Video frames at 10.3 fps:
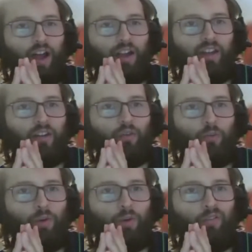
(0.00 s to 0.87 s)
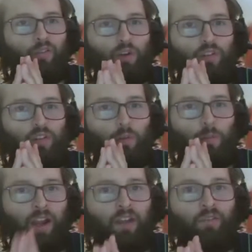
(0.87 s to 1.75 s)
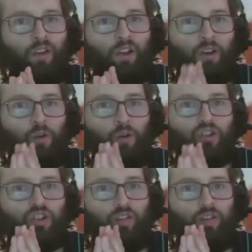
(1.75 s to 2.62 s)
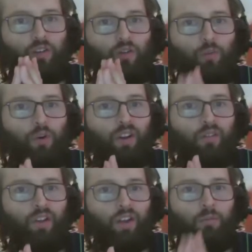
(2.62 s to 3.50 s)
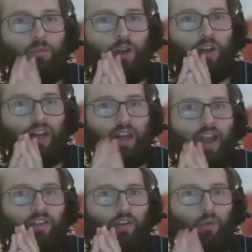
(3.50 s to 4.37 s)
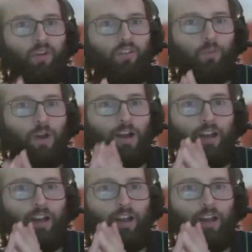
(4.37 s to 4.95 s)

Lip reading: I can't remember if he was the main villain or just a supporting villain, but he had charisma,